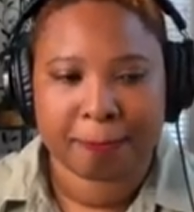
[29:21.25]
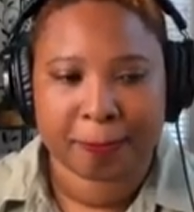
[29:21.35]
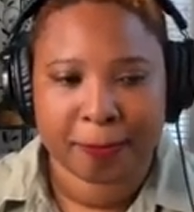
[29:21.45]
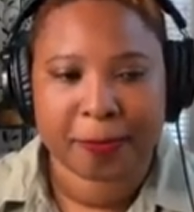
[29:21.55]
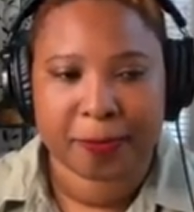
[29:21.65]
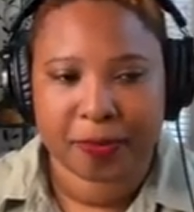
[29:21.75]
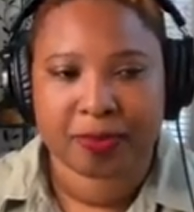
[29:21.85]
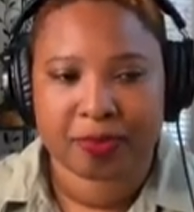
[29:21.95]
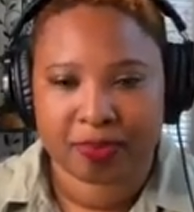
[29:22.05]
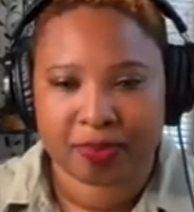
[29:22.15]

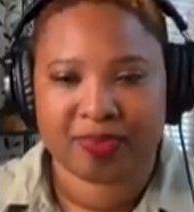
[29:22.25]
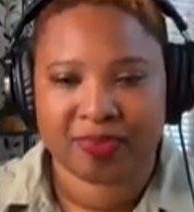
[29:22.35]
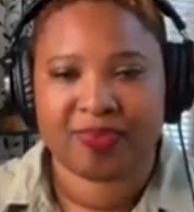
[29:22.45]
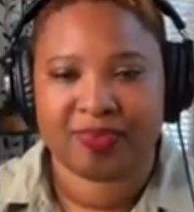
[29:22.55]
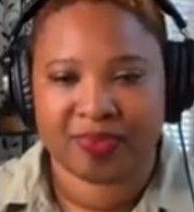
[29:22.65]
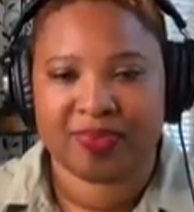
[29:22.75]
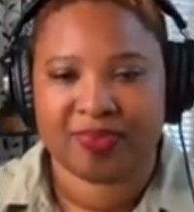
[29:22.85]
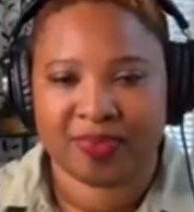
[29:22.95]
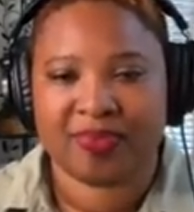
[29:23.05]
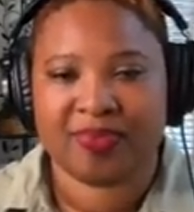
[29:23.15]

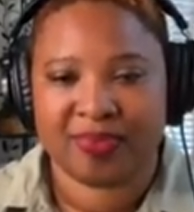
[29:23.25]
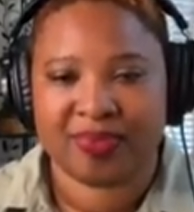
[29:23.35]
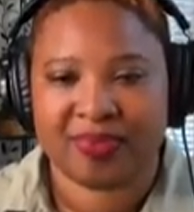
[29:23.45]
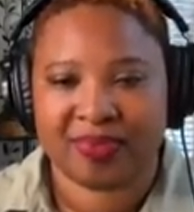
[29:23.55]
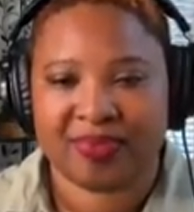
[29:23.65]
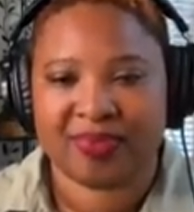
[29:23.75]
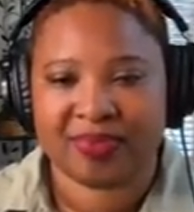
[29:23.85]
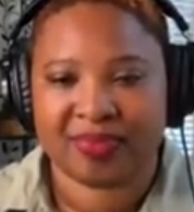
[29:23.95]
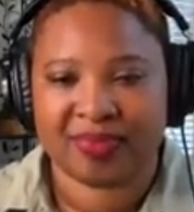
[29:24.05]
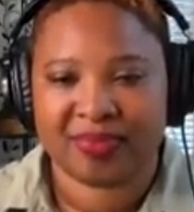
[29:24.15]

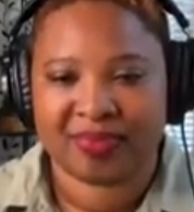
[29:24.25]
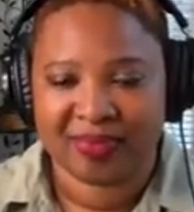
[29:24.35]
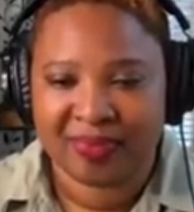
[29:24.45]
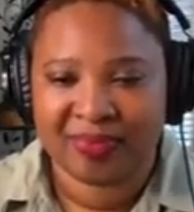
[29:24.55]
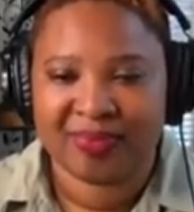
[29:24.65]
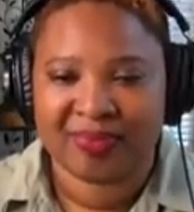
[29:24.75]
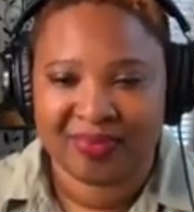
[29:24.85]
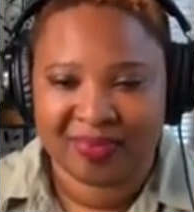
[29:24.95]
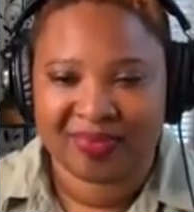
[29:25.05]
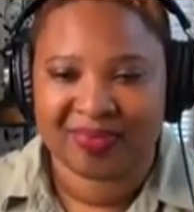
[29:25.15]

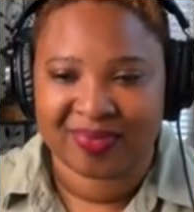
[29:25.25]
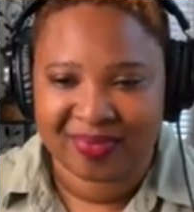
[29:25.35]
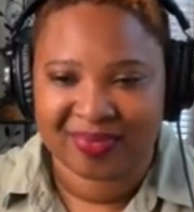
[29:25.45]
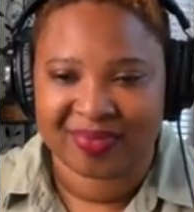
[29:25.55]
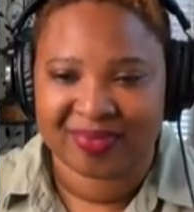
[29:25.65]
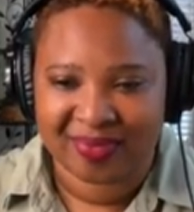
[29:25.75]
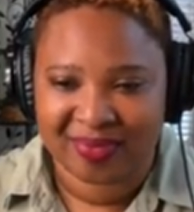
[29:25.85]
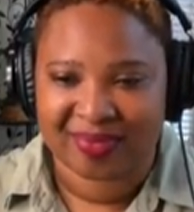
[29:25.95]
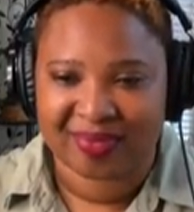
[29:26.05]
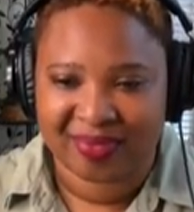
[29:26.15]

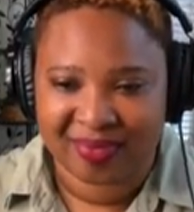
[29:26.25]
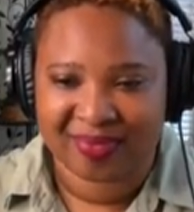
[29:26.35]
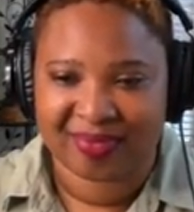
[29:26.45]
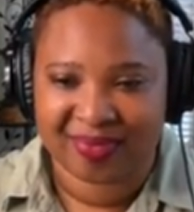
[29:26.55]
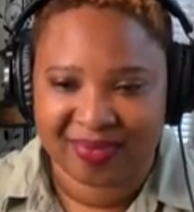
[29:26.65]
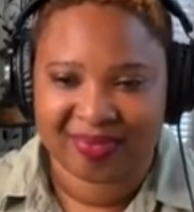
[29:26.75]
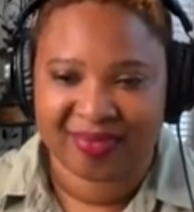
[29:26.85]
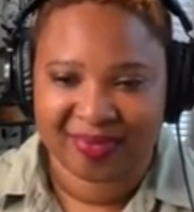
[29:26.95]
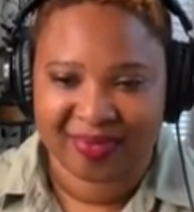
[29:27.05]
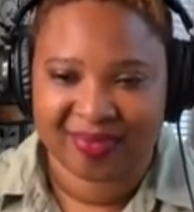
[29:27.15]

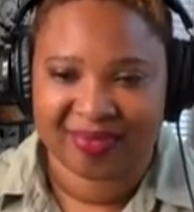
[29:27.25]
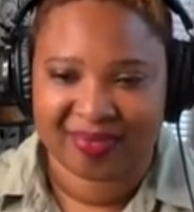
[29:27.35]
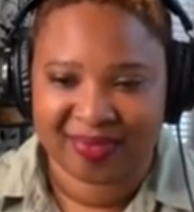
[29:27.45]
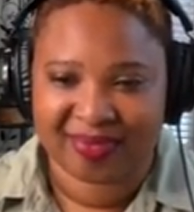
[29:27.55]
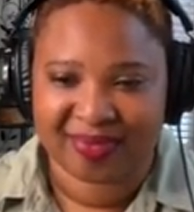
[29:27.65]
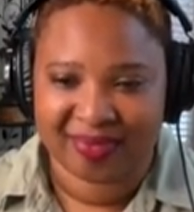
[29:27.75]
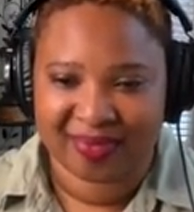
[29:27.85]
No words are spoken by the person on screen.